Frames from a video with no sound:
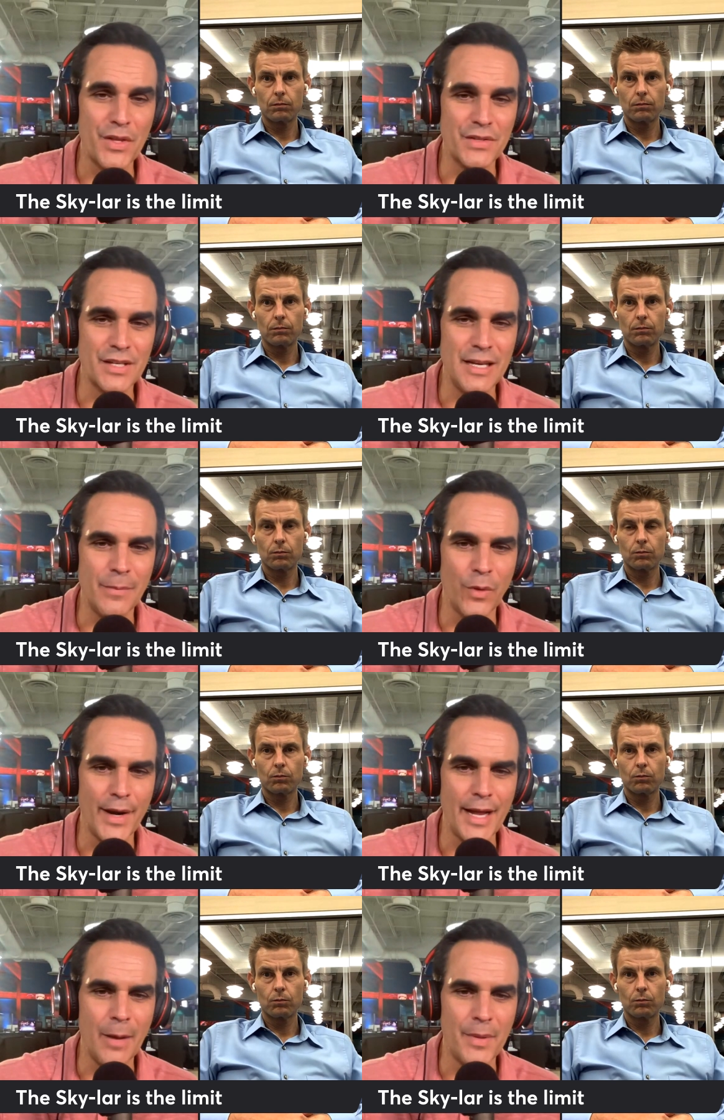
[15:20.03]
Speaker 1: with this team
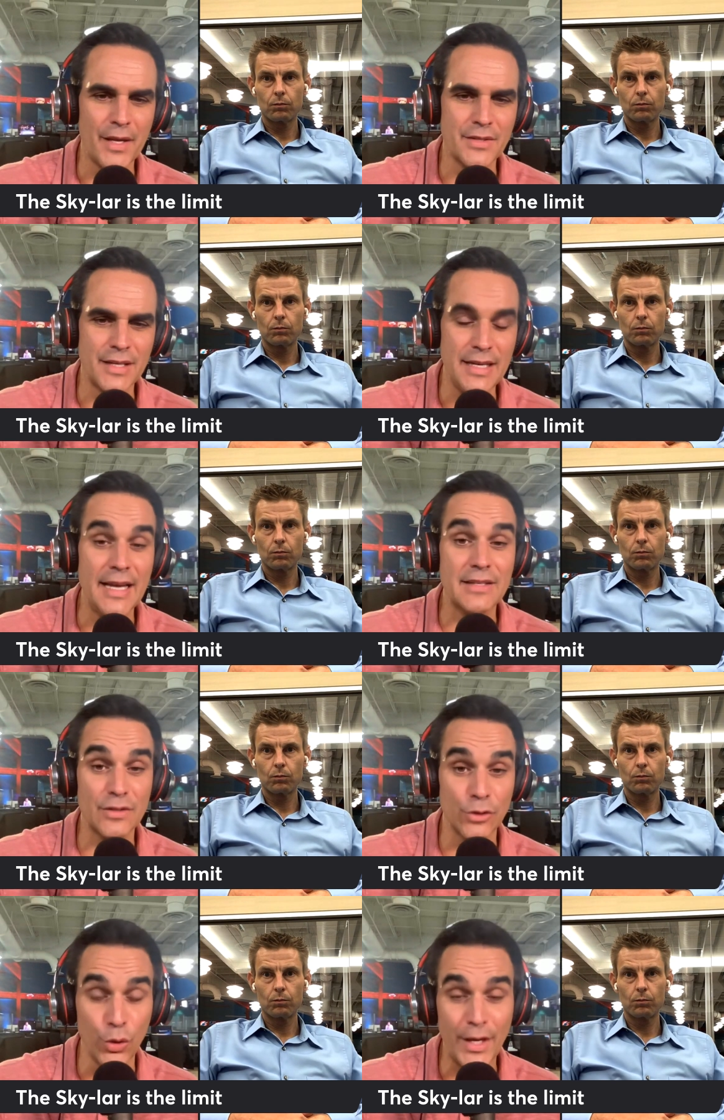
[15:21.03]
right now because he
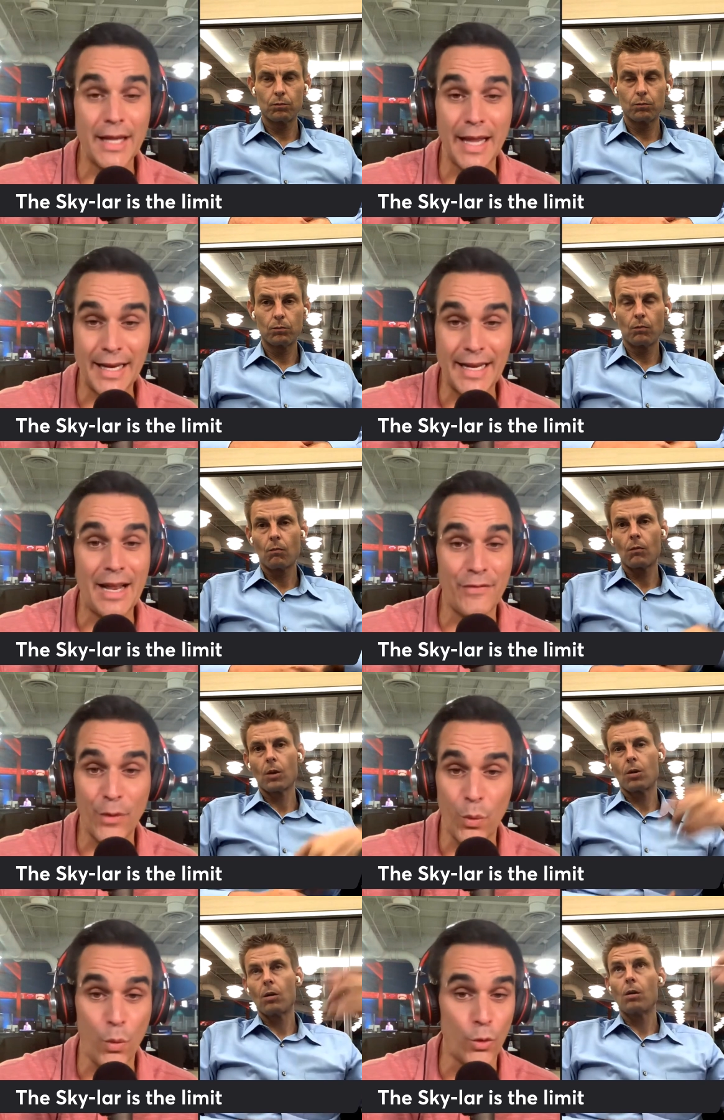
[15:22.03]
is looking like an
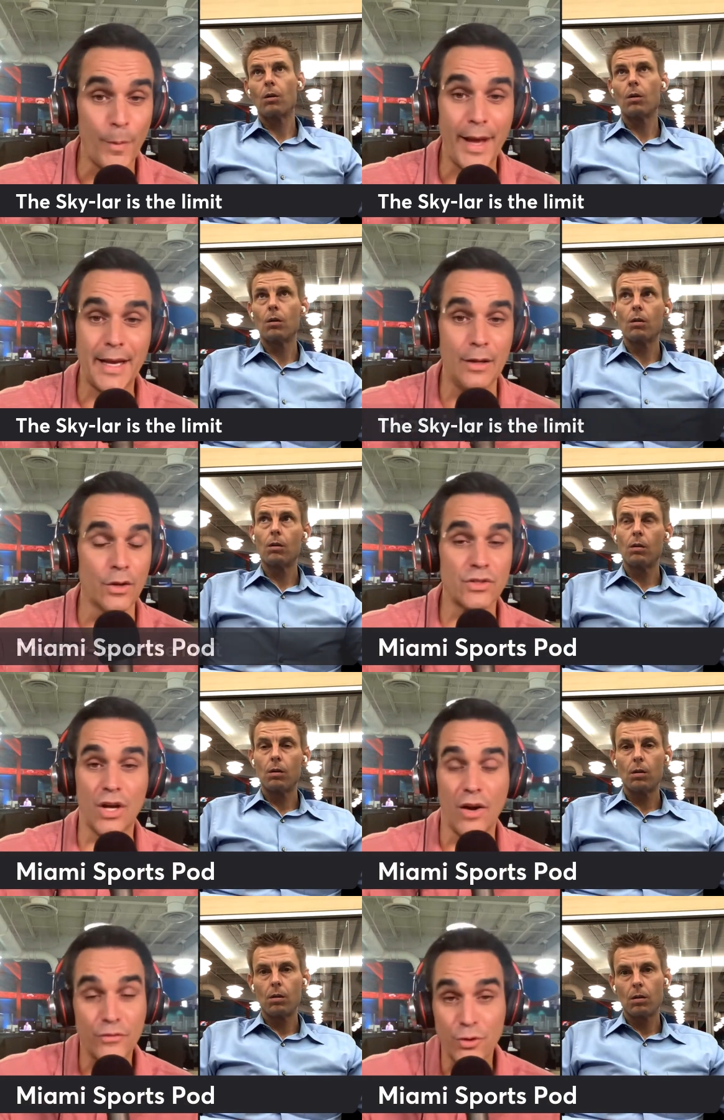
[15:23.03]
NFL quarterback. He looks
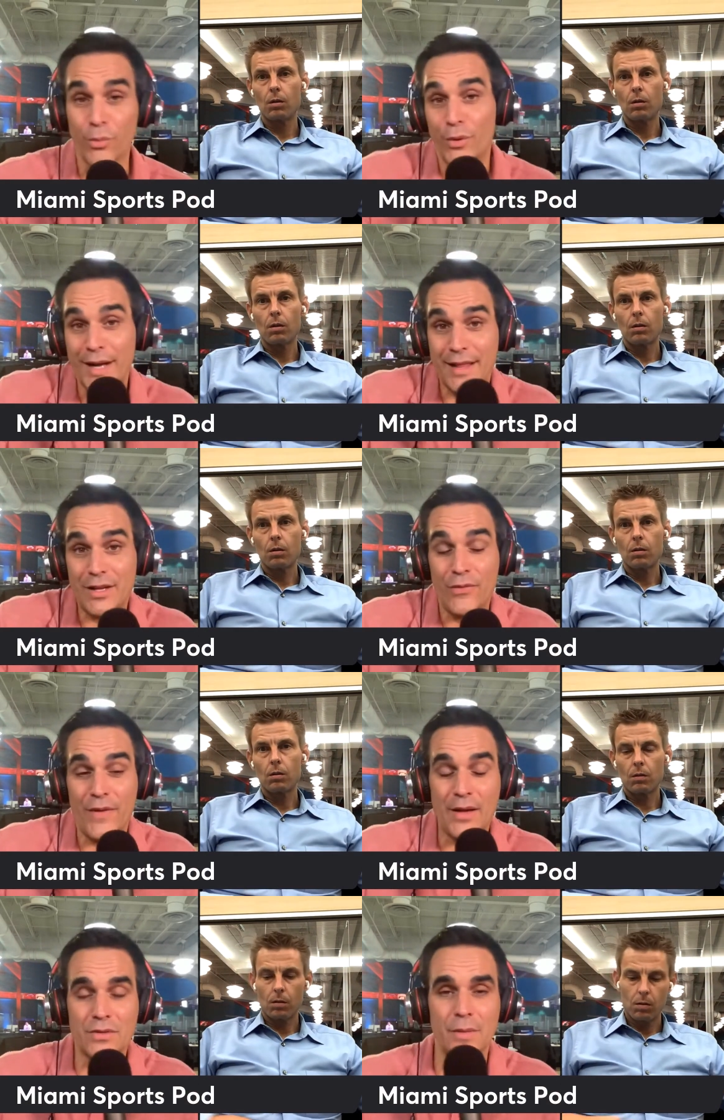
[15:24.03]
comfortable, and I think you
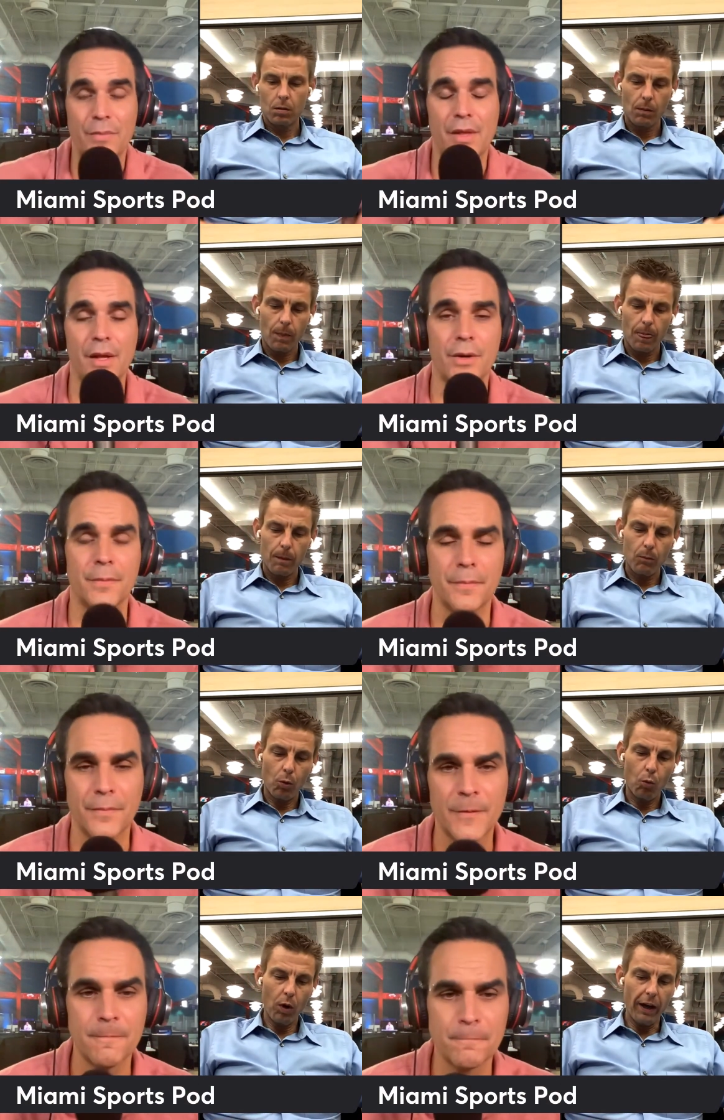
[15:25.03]
found something there.
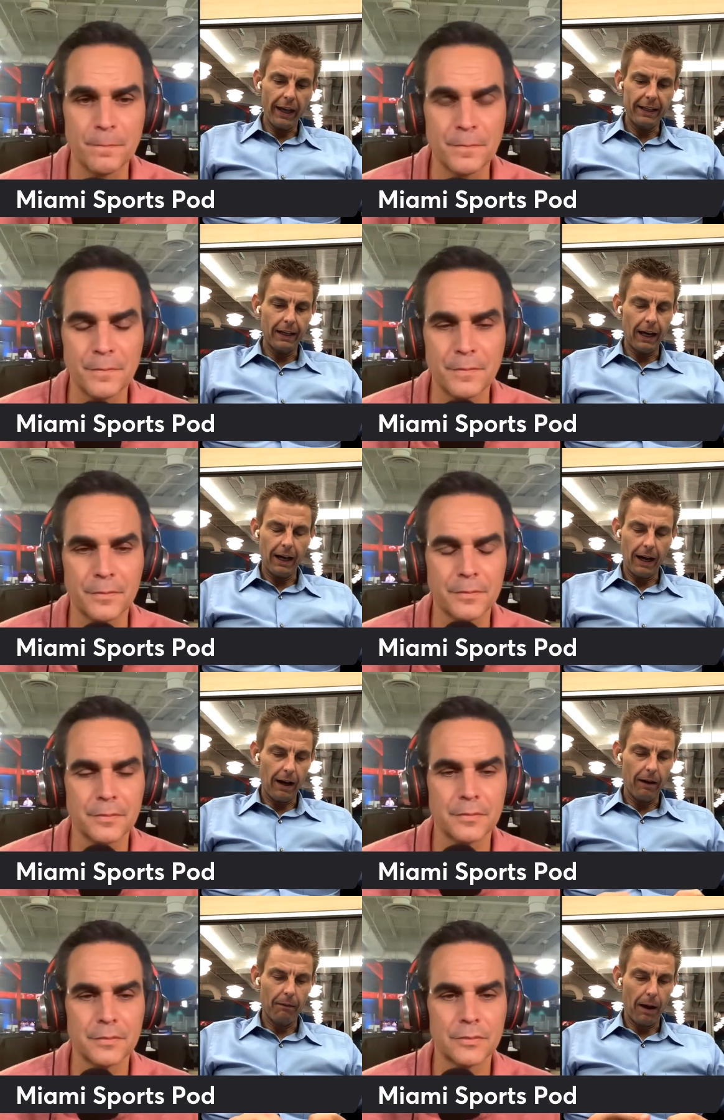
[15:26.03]
Speaker 2: Well, and
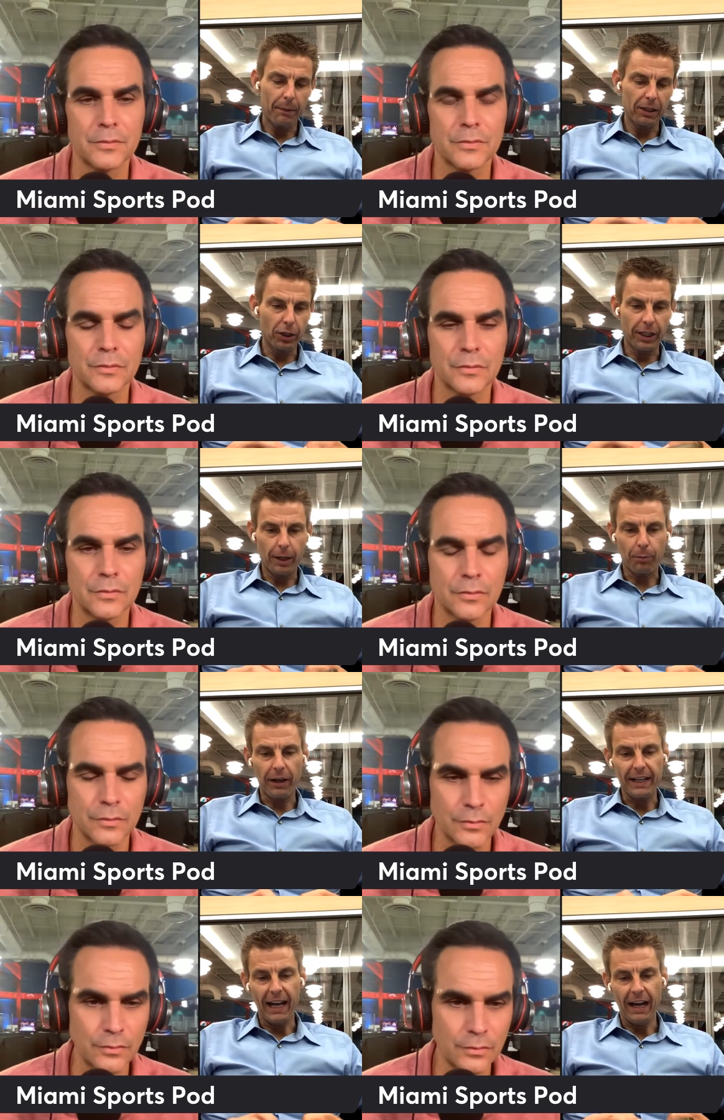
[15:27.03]
I, am going to look it up
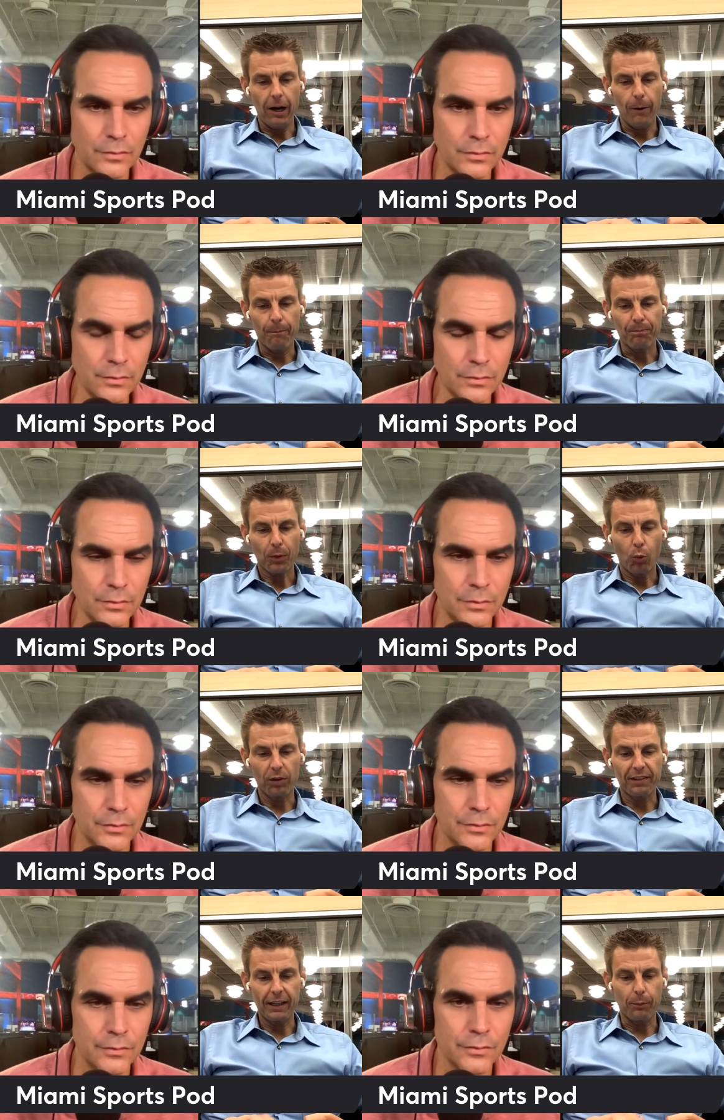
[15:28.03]
right now
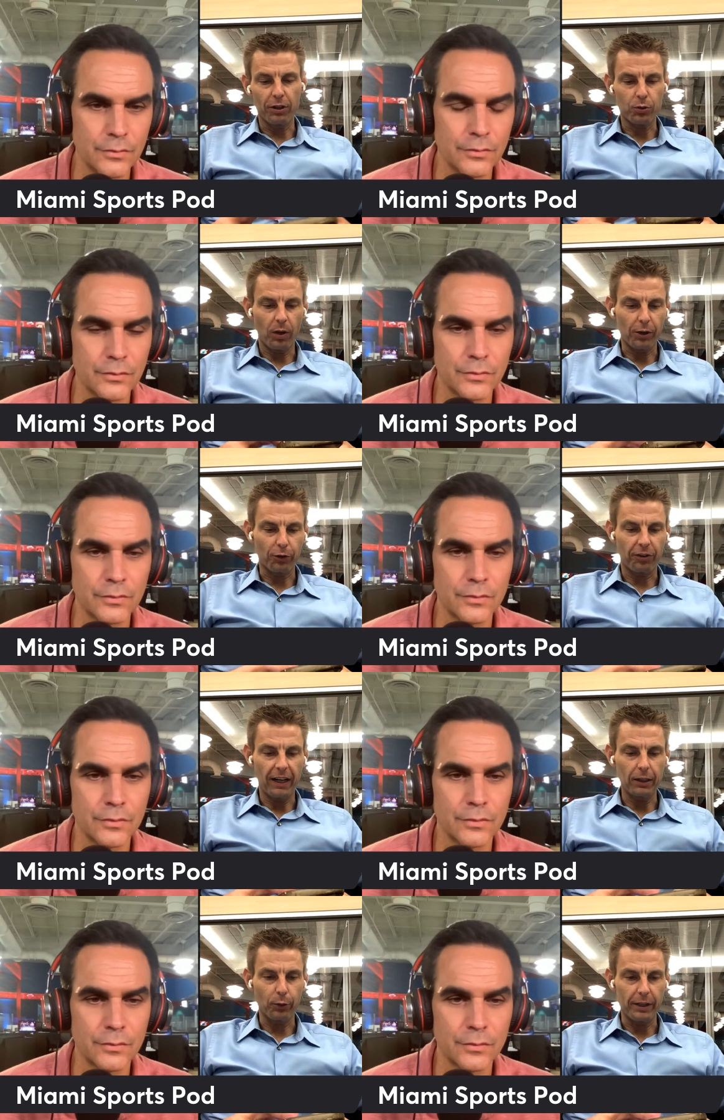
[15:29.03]
what Teddy Bridgewater's
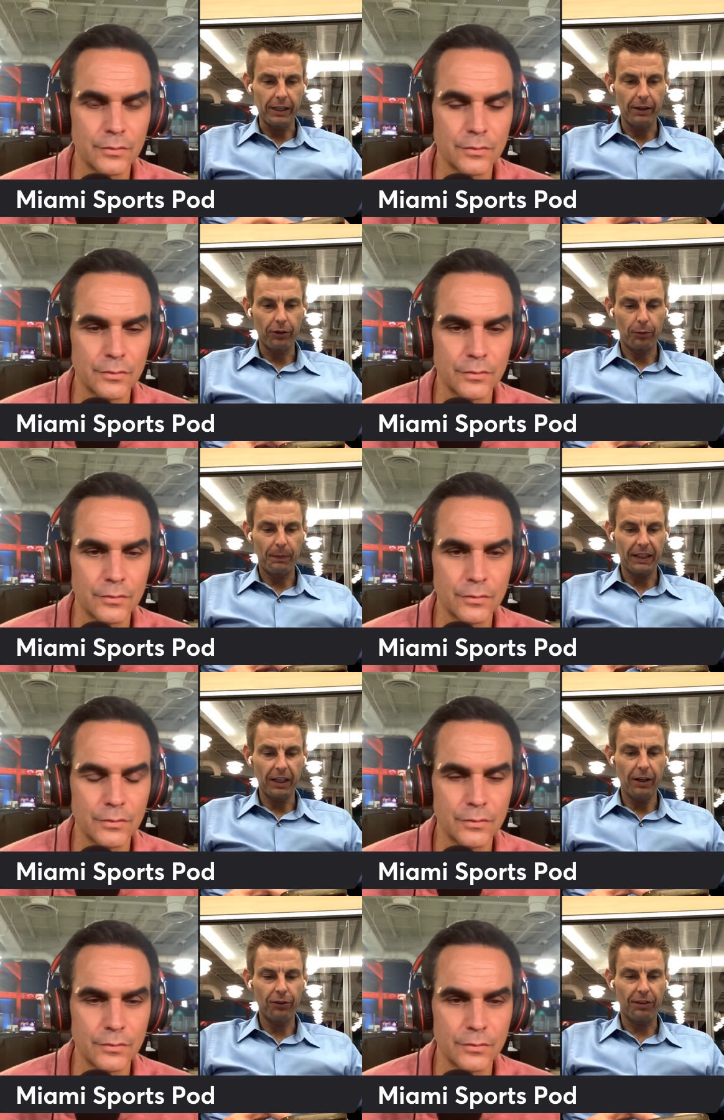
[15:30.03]
salary is
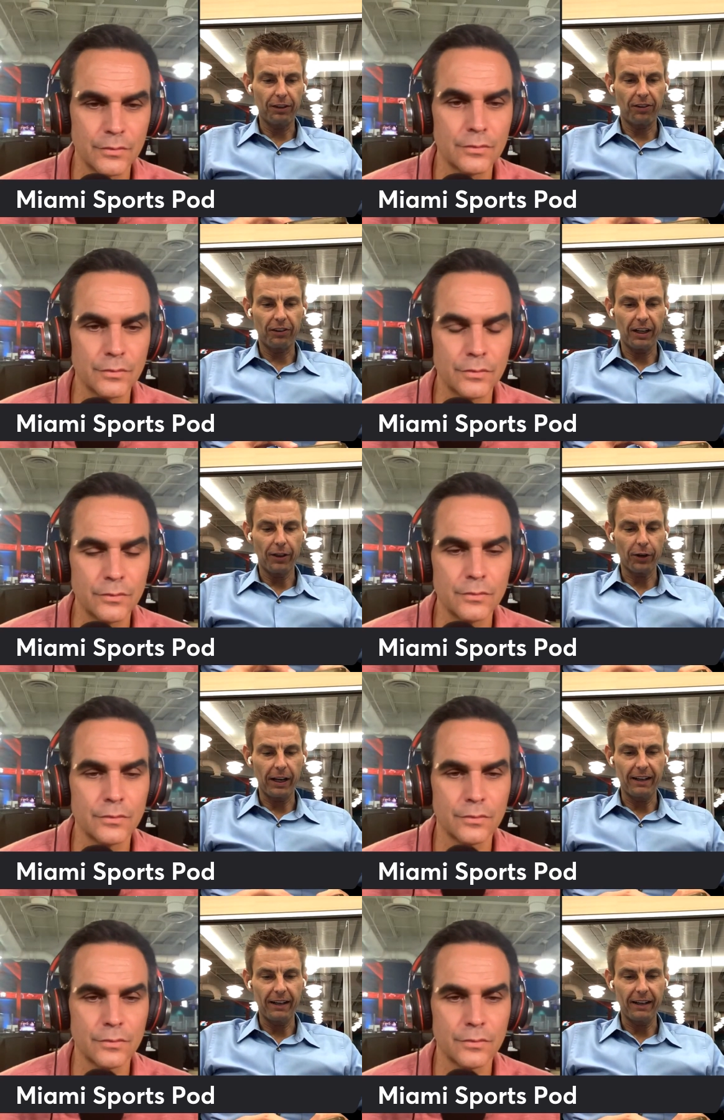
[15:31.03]
because this is another